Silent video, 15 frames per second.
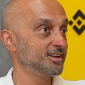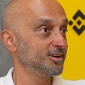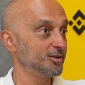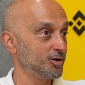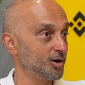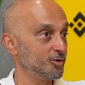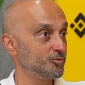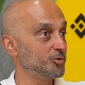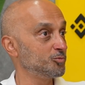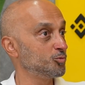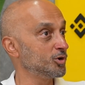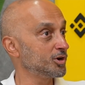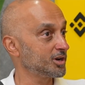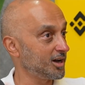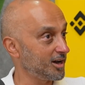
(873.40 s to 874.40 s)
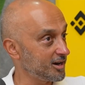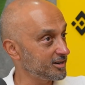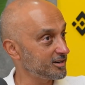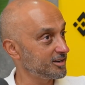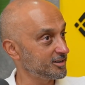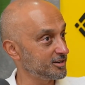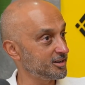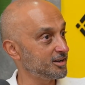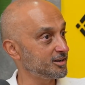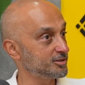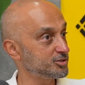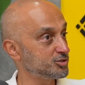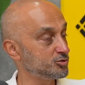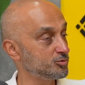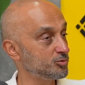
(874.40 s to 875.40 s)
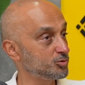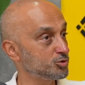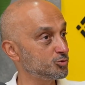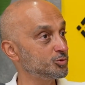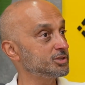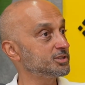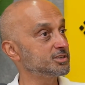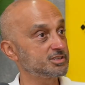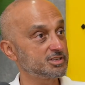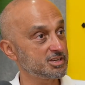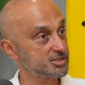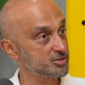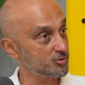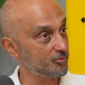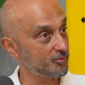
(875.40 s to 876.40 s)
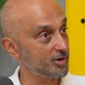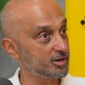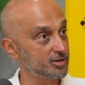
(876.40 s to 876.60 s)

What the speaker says: we worked hard to win the trust of our